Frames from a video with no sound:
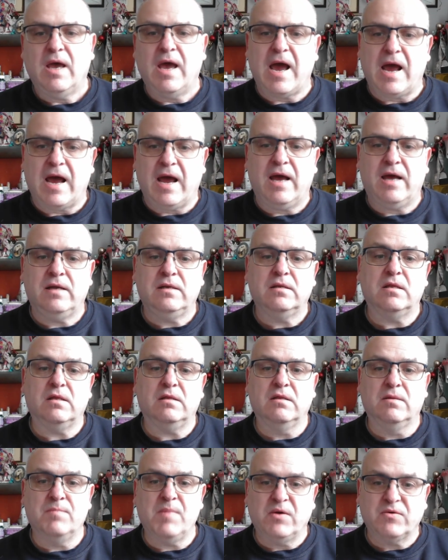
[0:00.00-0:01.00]
and
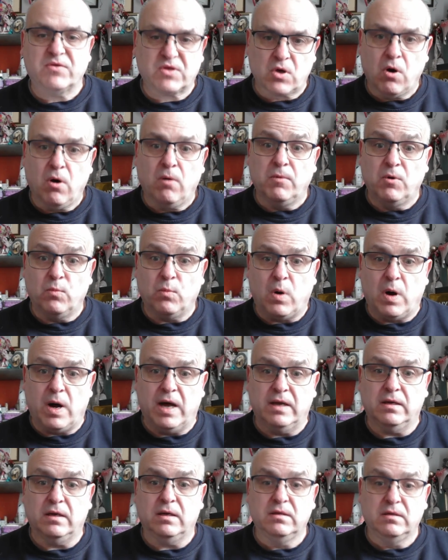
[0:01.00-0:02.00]
the most common
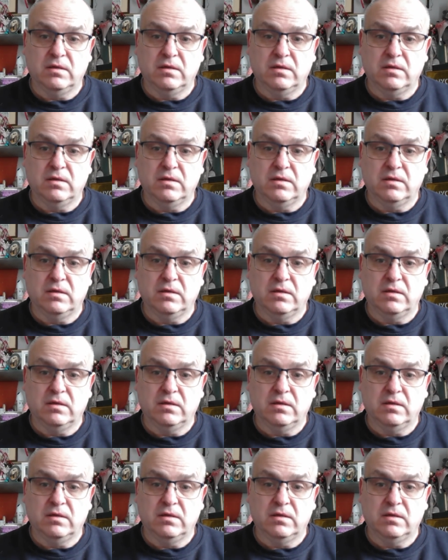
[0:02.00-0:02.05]
one